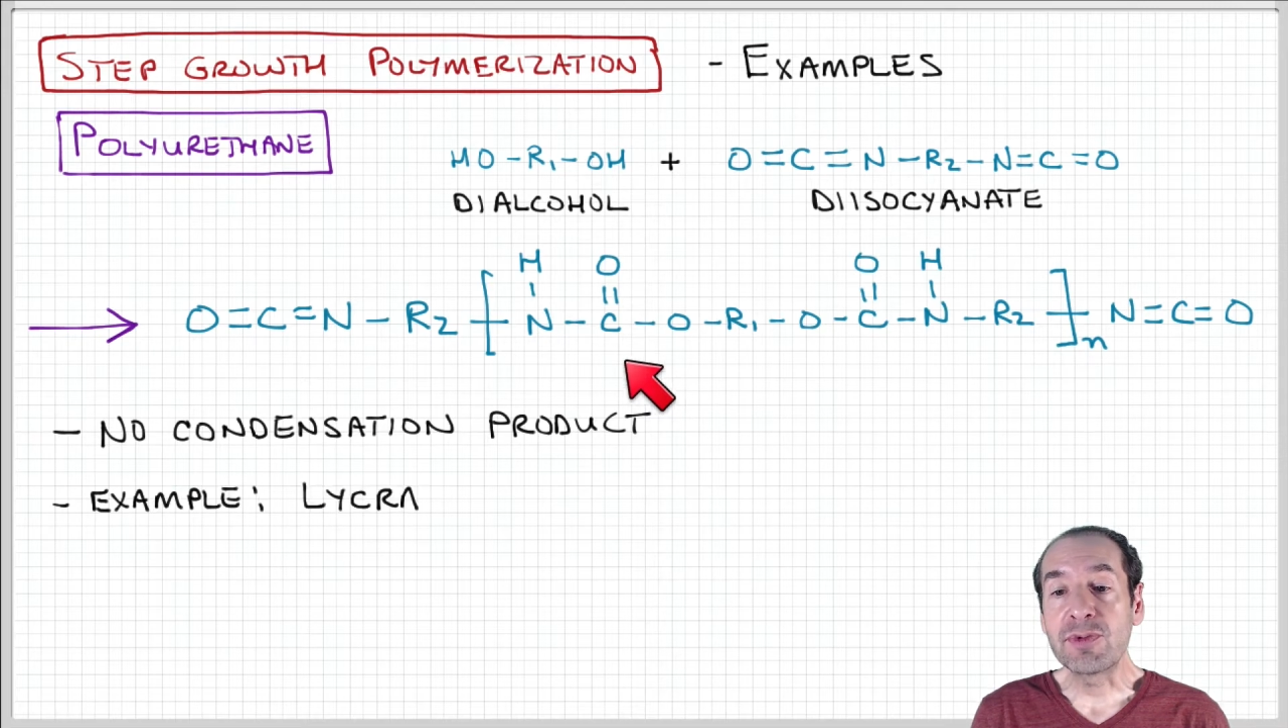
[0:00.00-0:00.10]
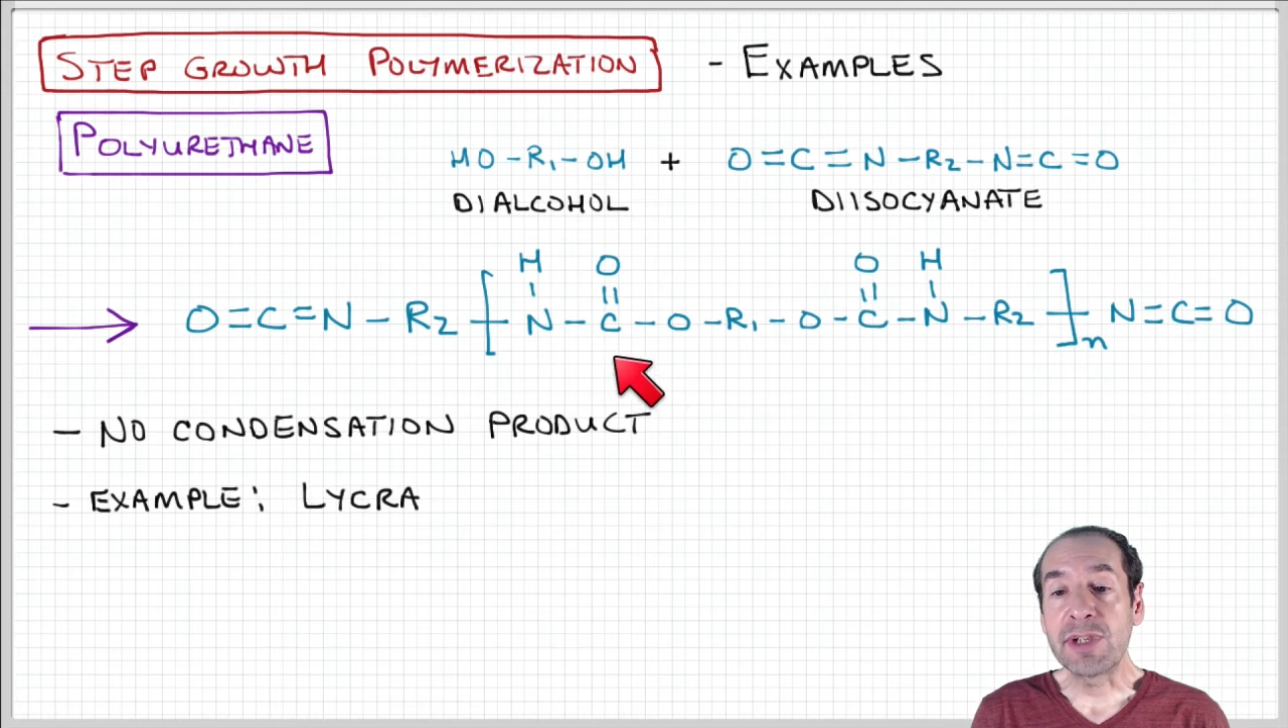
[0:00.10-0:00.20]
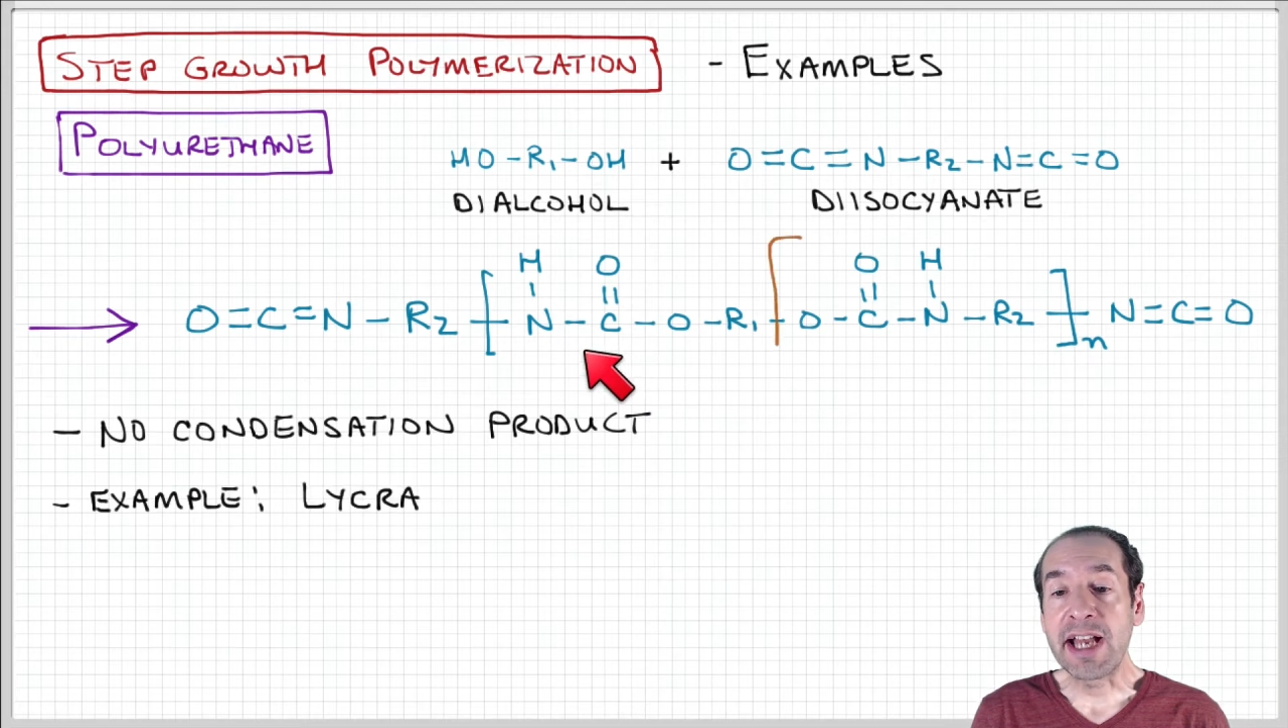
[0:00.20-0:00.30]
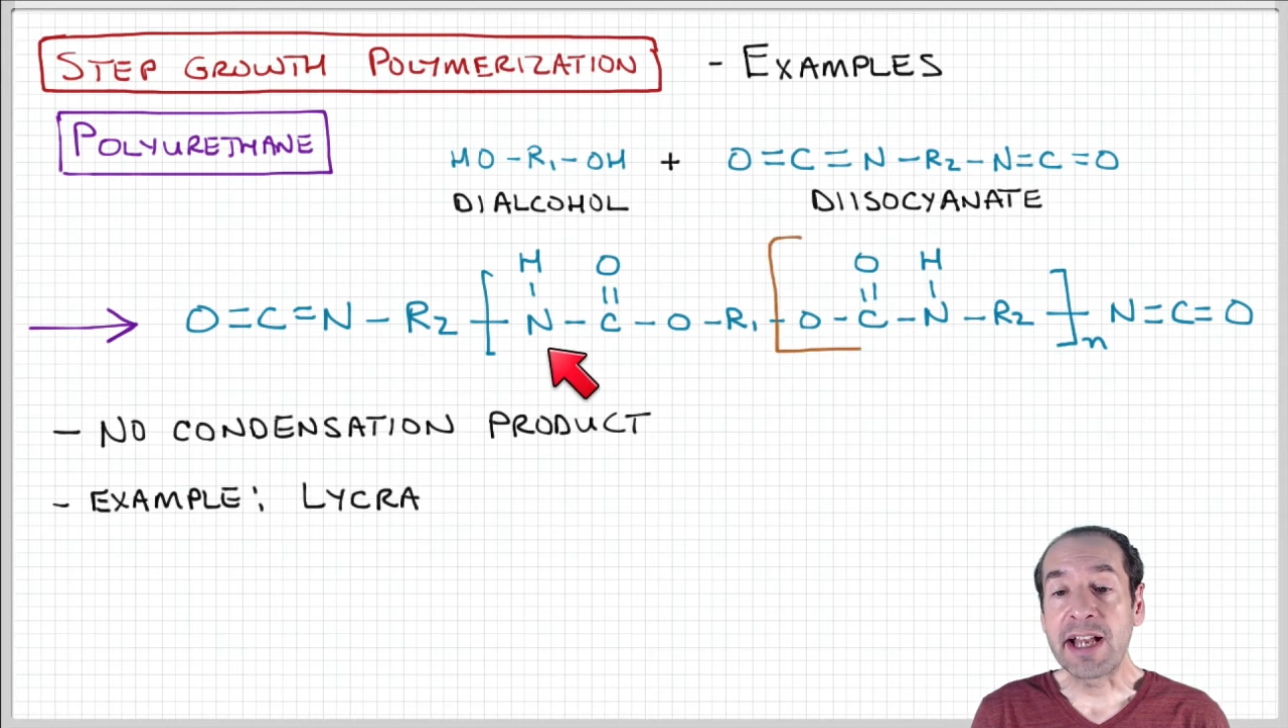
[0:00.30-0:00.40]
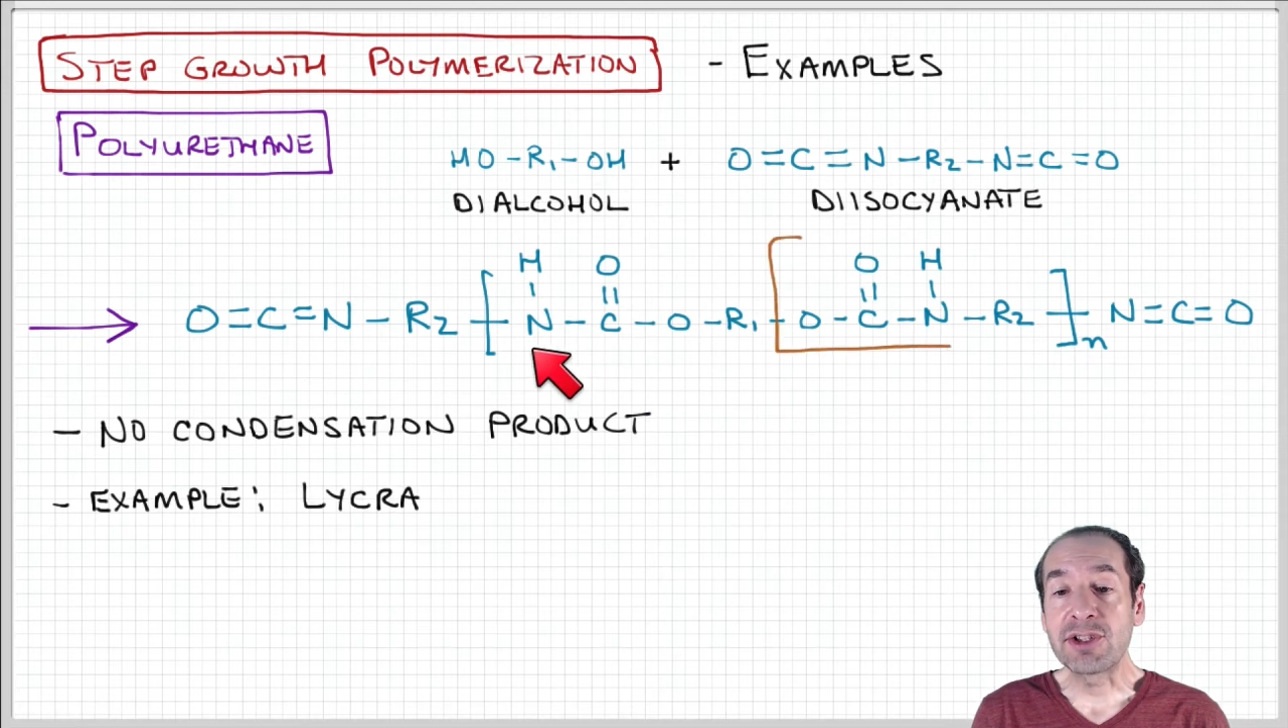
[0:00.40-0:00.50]

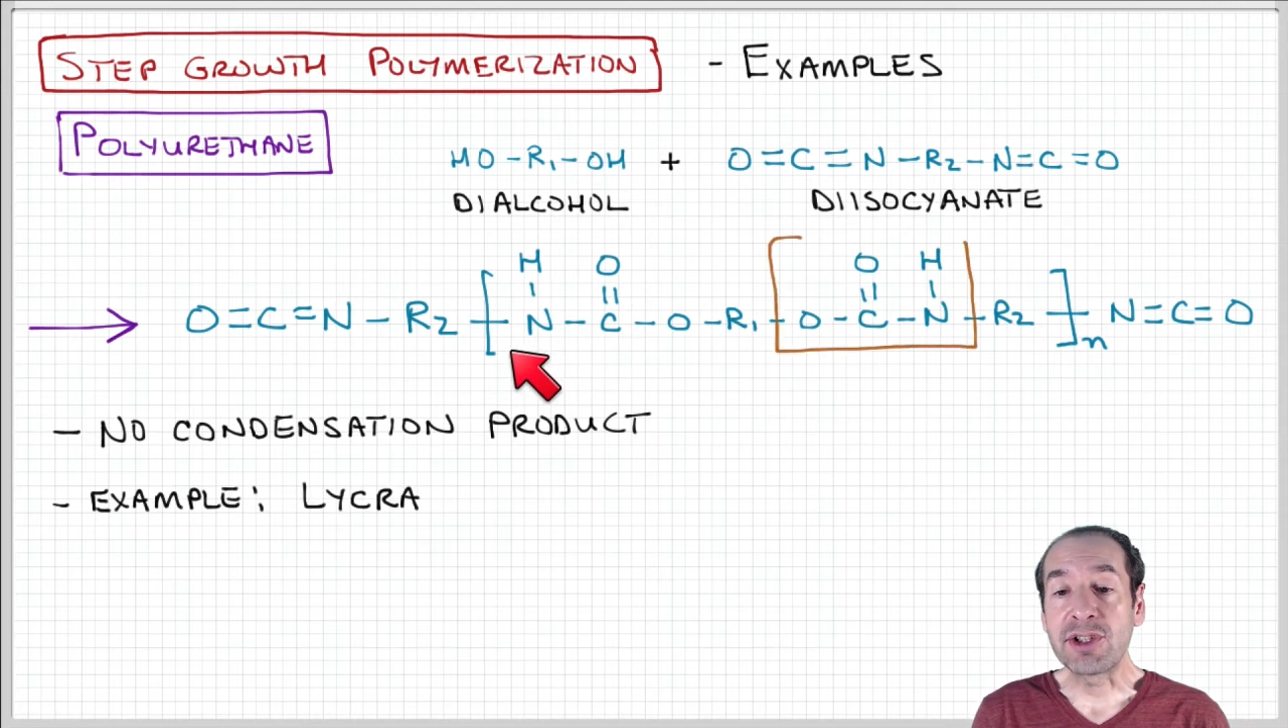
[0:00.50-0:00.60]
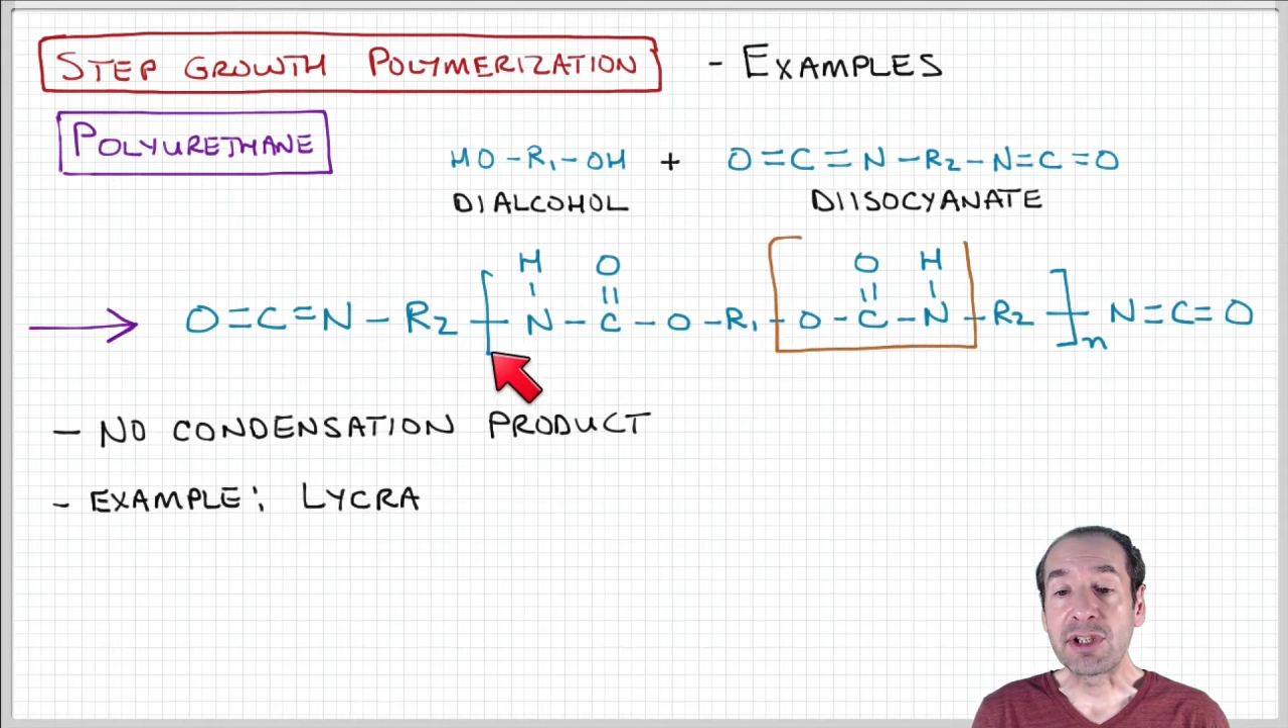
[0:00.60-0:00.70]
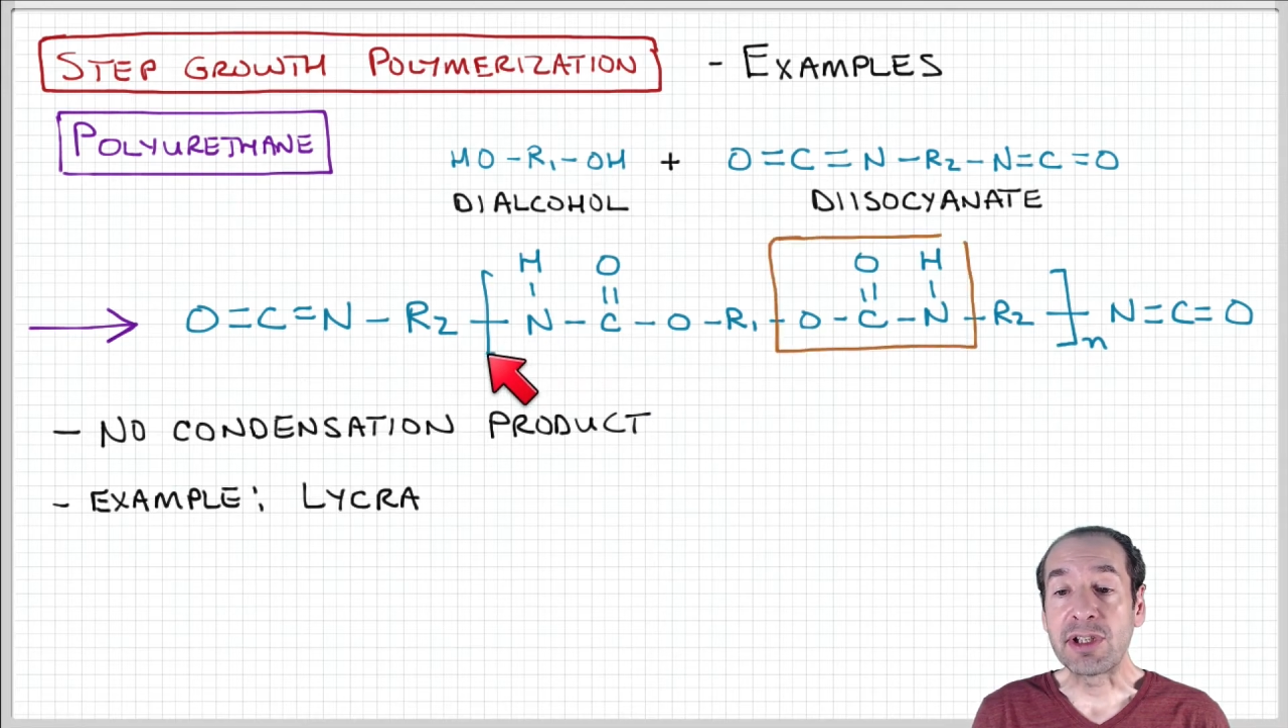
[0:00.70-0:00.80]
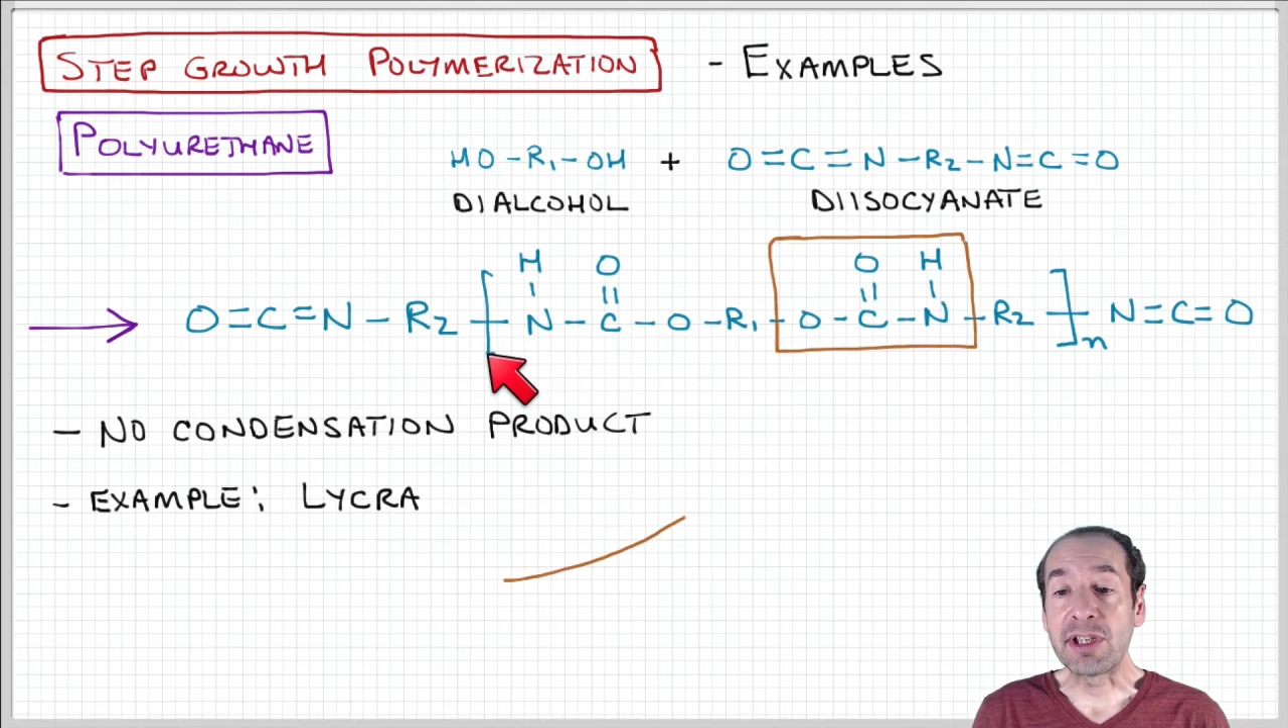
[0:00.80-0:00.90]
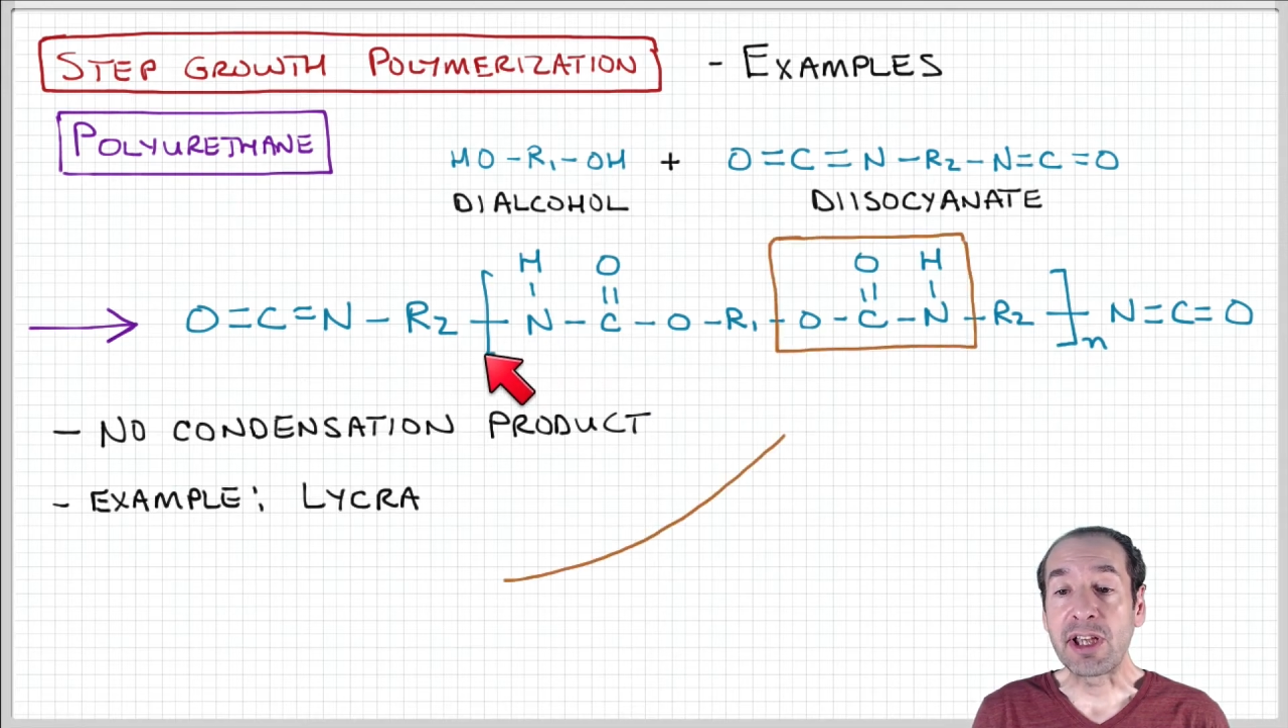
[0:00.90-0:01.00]
reaction